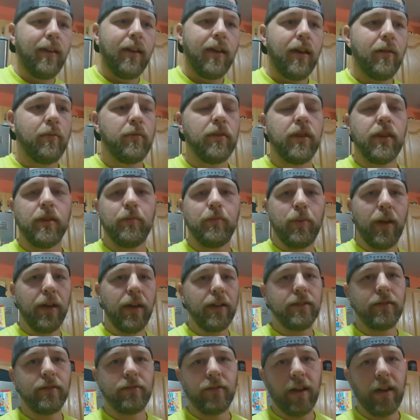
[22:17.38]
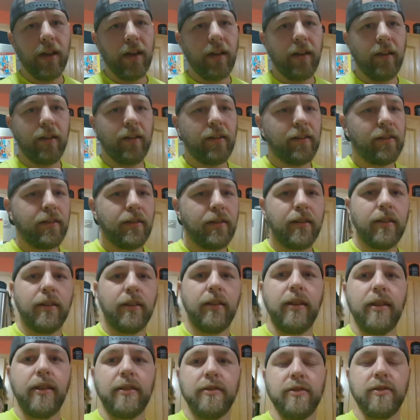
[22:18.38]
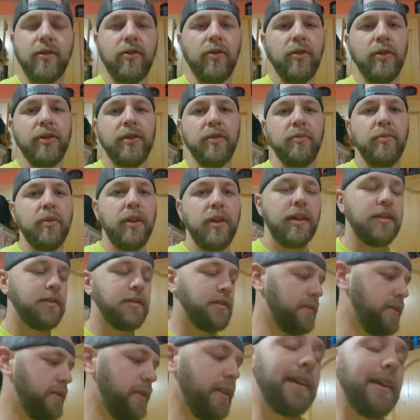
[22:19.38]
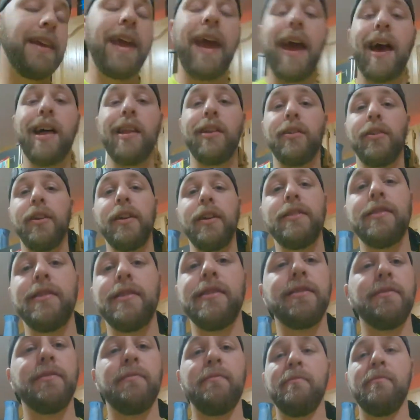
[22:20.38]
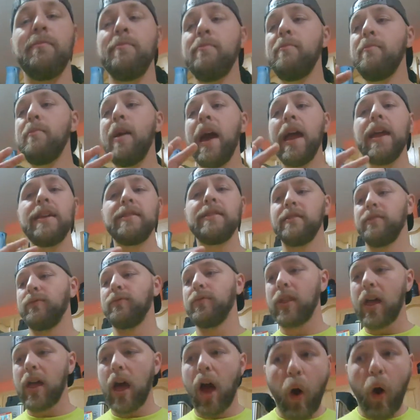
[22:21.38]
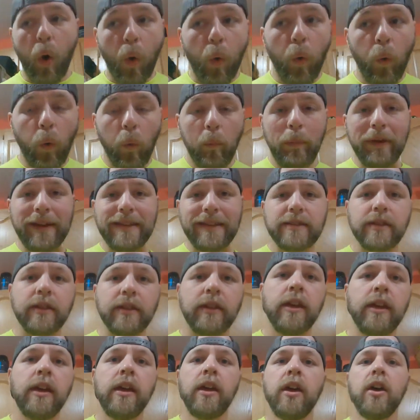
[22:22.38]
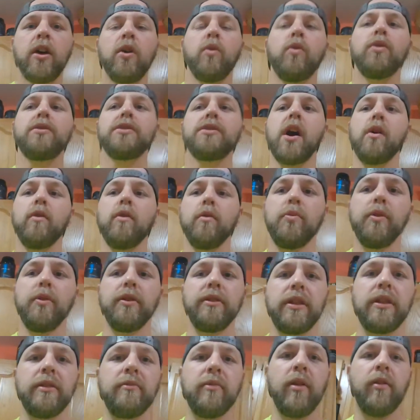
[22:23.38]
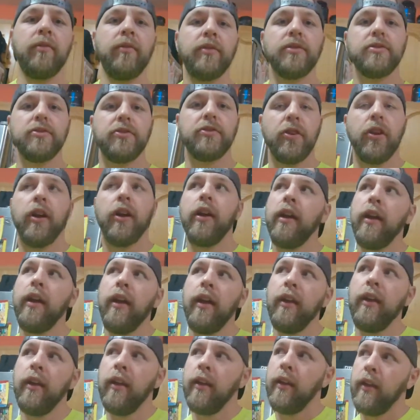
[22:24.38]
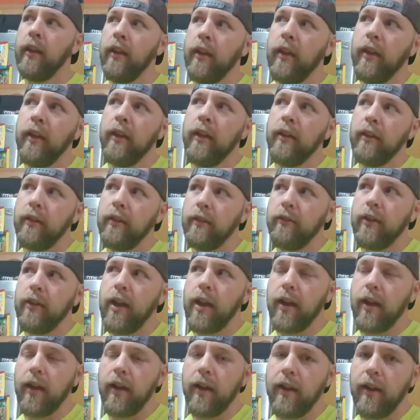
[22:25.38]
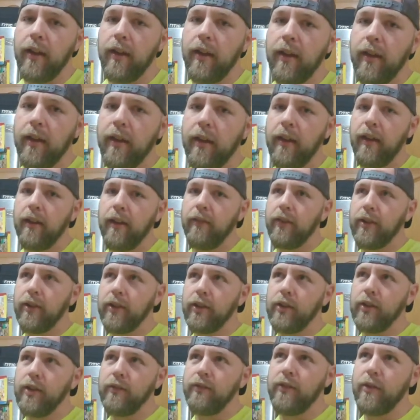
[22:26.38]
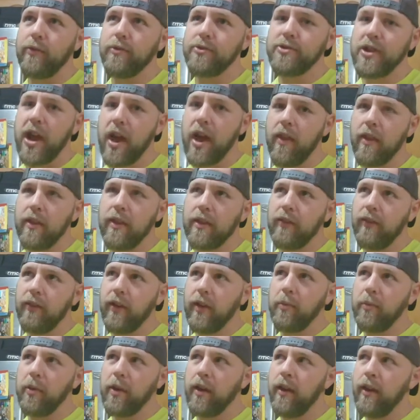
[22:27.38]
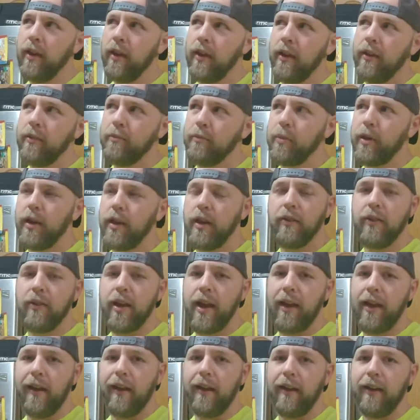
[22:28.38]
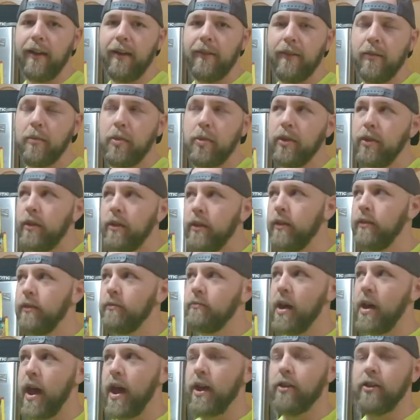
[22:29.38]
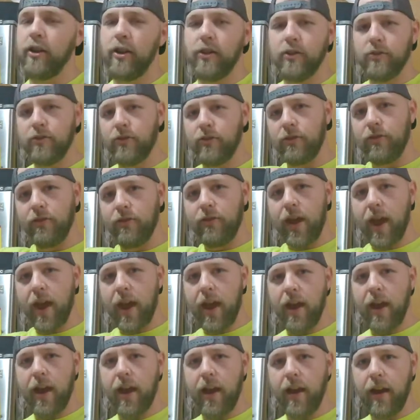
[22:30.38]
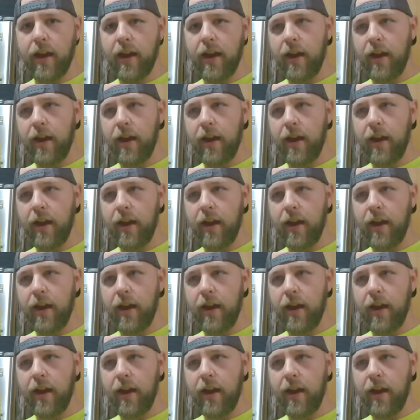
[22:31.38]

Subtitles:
I mean, this pizza right here is going to be, the calories is amazing for the whole pizza, which I will put them on the screen right here. If I can do that, I'm gonna try that. So if I can put it right here, I'll put the macros right here.